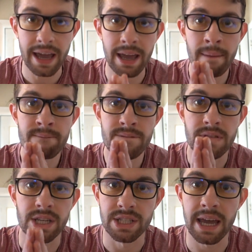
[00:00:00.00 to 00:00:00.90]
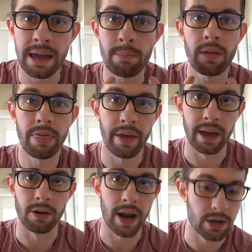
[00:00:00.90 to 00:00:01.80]
day, the same
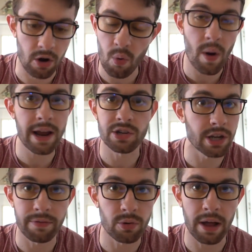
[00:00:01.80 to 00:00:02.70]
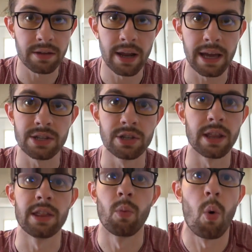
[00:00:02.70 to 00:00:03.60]
thing, right? Don't weigh yourself throughout the day
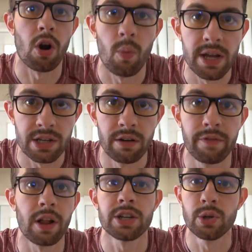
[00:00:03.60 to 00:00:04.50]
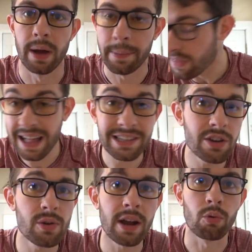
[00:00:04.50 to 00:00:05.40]
because the water weight's gonna fluctuate. That's how
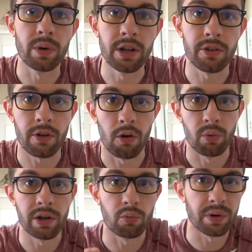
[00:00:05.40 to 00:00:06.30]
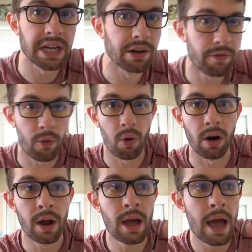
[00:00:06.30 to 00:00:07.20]
you get a real, a real read
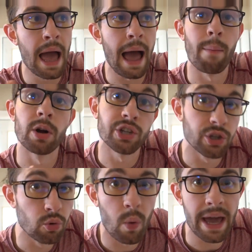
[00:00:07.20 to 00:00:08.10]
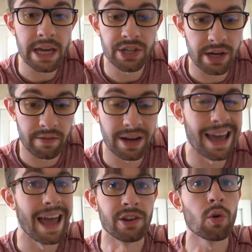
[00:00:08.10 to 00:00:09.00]
for how much you weigh each and every
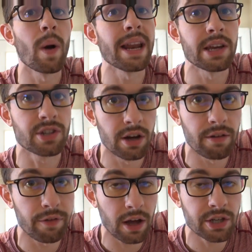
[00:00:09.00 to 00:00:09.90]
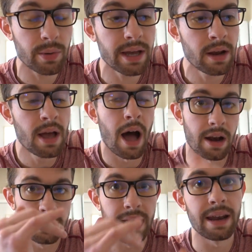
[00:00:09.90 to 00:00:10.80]
day. And your weight is gonna fluctuate
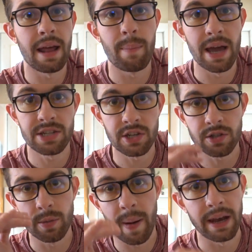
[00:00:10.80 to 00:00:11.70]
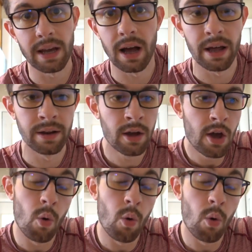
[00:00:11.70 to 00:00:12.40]
on a day-to-day -day basis depending on